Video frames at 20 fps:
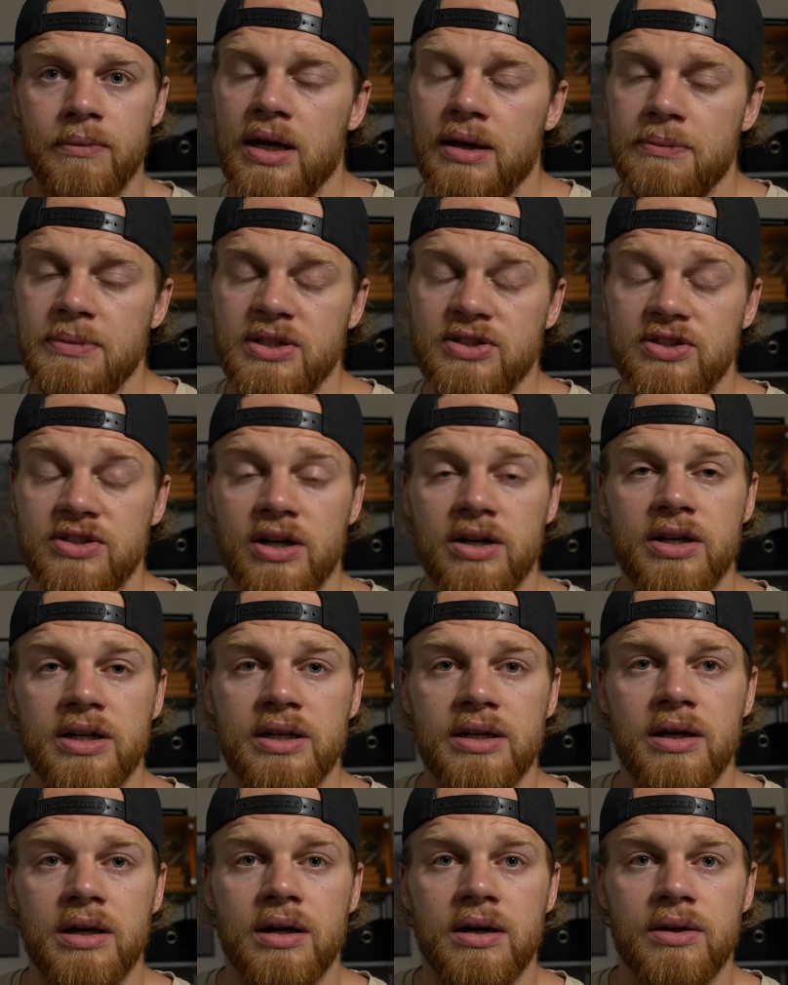I've been
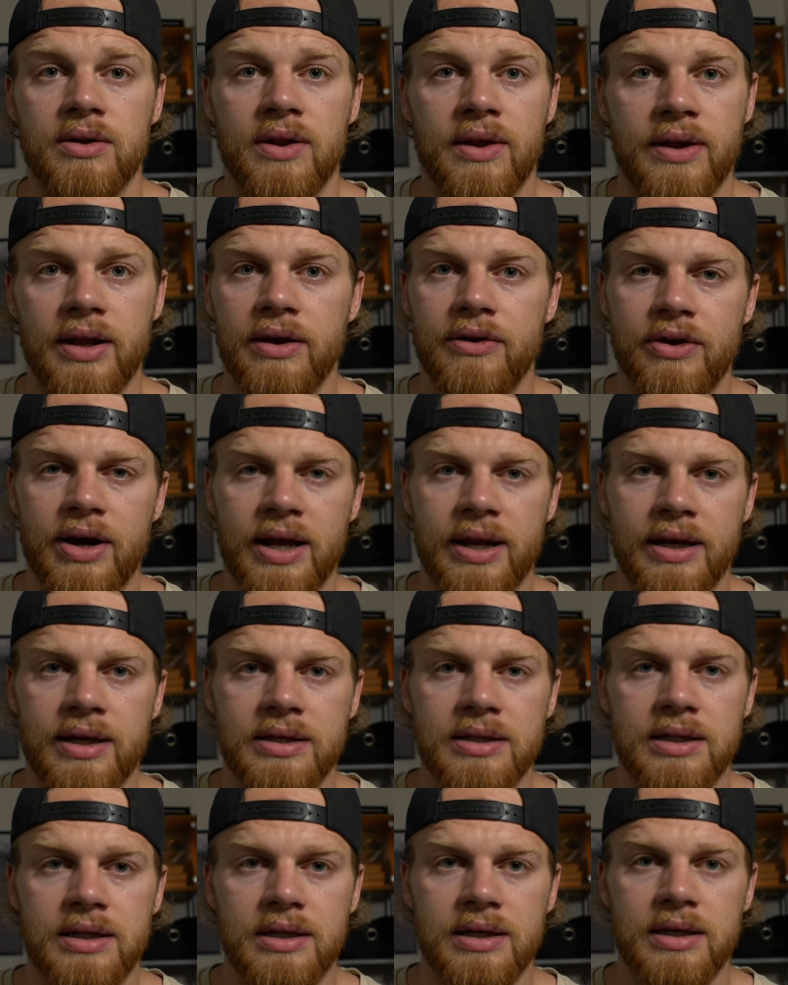starting on another
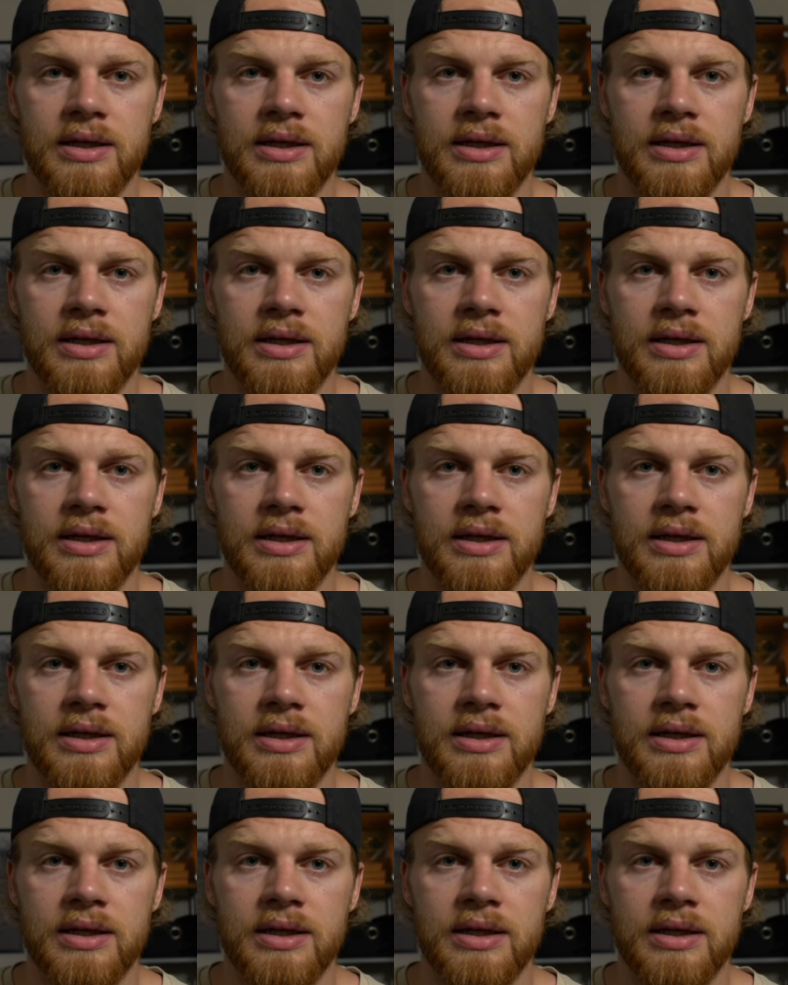edit.